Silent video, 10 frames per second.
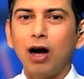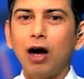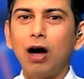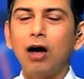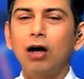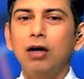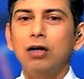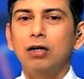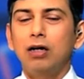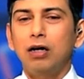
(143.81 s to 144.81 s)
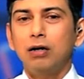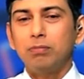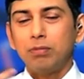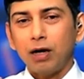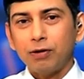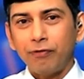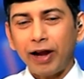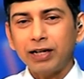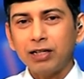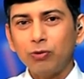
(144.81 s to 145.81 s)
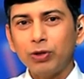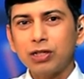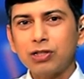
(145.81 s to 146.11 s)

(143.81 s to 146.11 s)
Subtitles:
a factor which